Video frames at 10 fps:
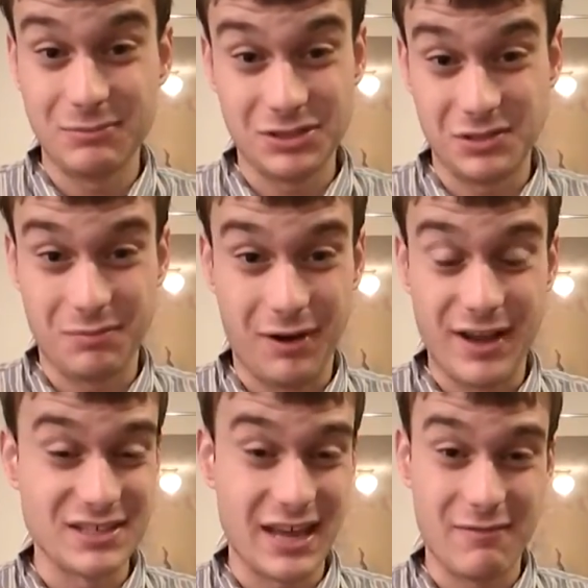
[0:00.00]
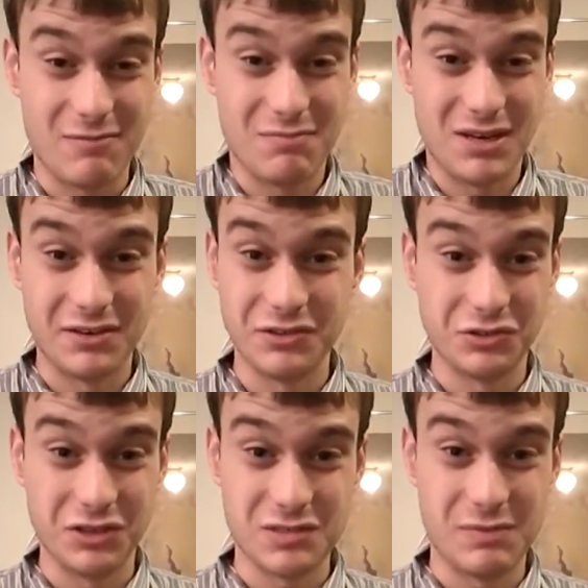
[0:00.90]
I'm just surprised I haven't been in a
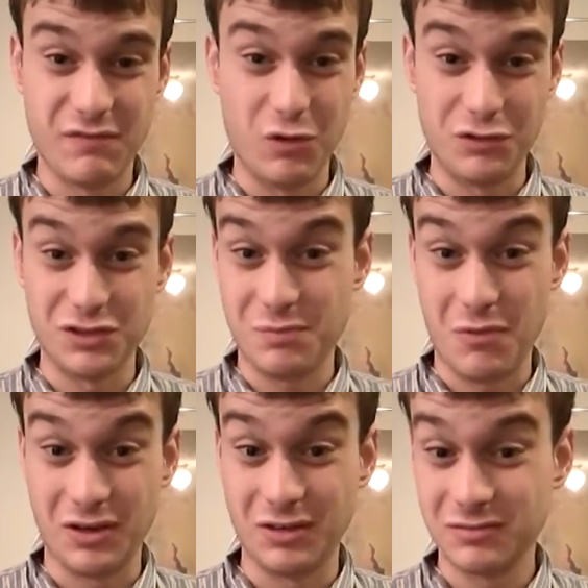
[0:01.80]
dress before this point.